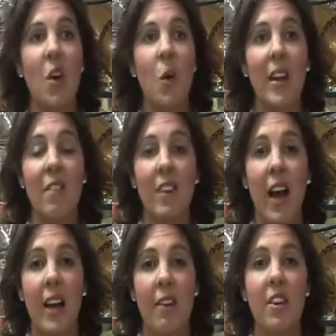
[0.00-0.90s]
We have
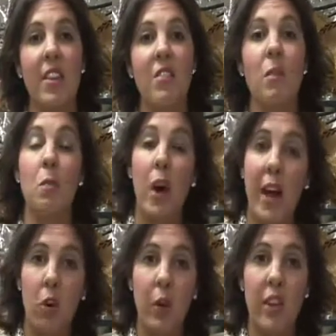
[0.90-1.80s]
got everything from
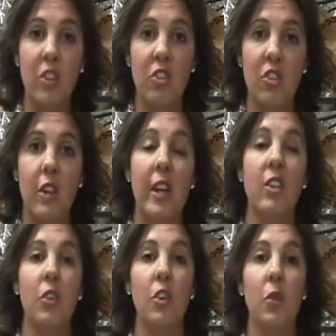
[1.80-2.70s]
bridal registry
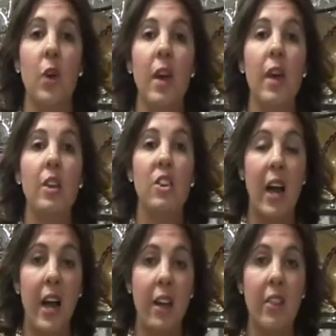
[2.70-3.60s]
to
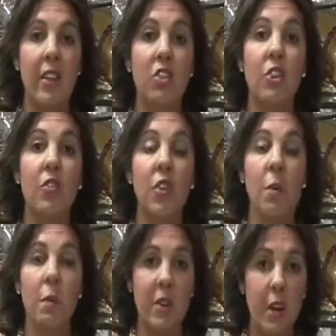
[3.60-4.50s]
china that's just
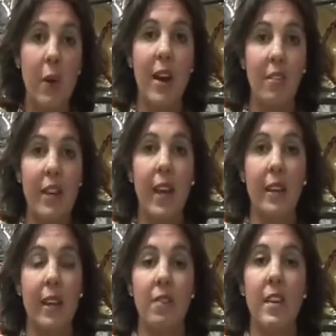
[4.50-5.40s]
for, you know,
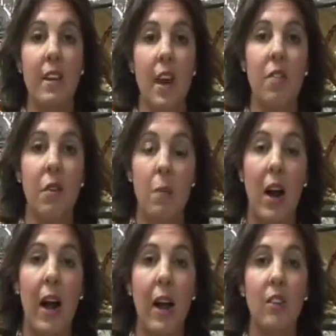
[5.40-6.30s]
everyday living, not for
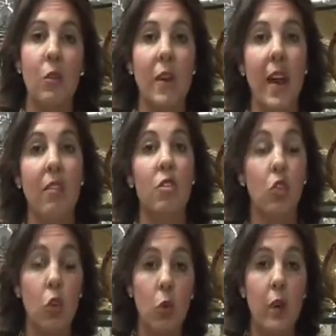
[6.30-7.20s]
brides. We have
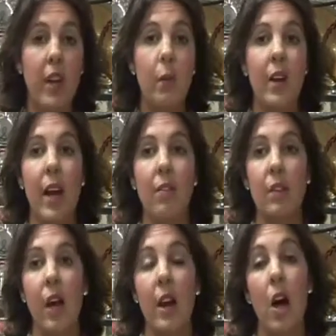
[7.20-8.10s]
jewelry. We have a
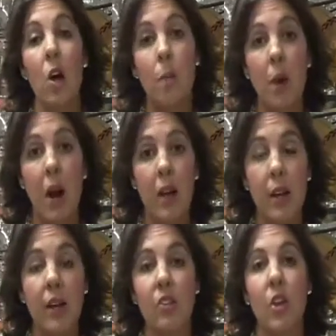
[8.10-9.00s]
lot of home
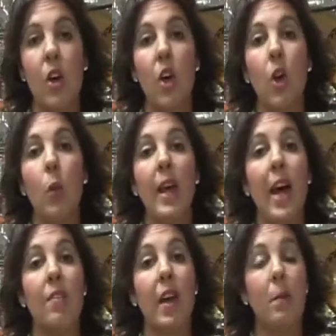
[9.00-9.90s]
products. We
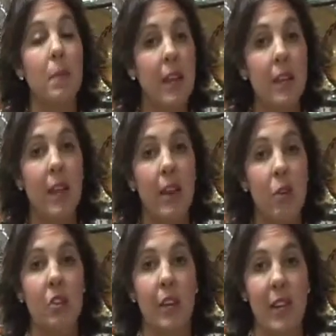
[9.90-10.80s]
have a big Le
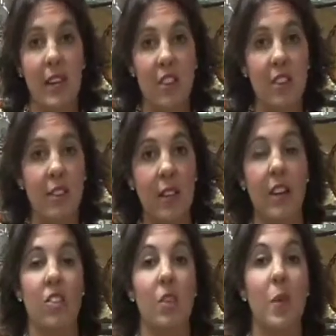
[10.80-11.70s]
Creuset kitchen
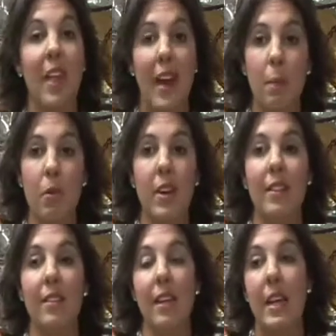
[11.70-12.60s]
section with
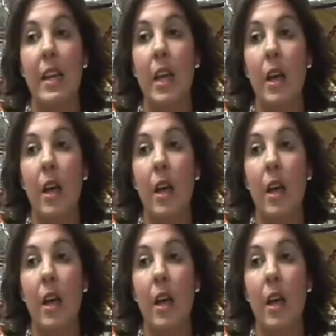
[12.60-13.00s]
aprons and